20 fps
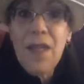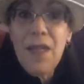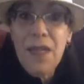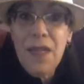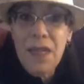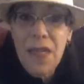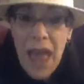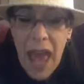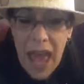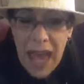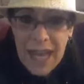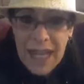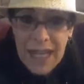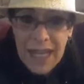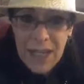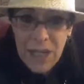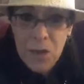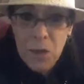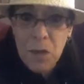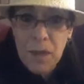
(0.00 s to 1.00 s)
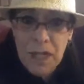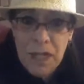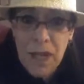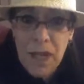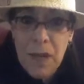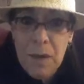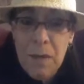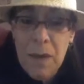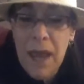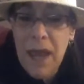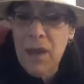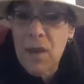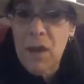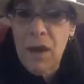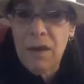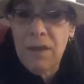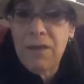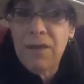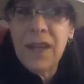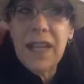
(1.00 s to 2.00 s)
that is what's going to pay
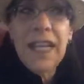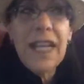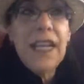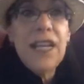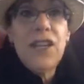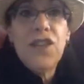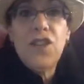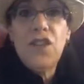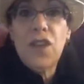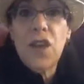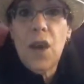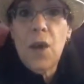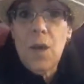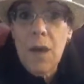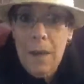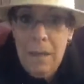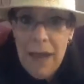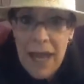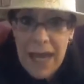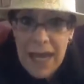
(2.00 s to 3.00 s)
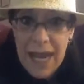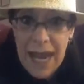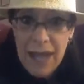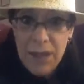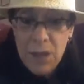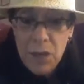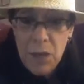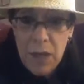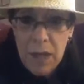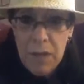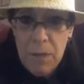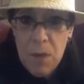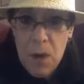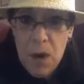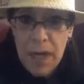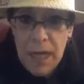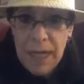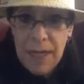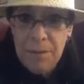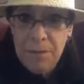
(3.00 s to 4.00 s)
off. So I'm headed out to another
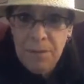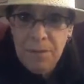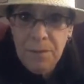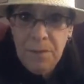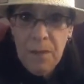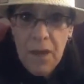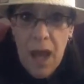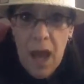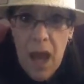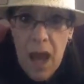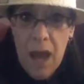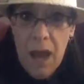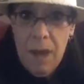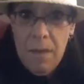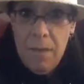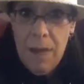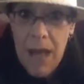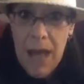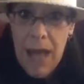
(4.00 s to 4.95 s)
party. I'm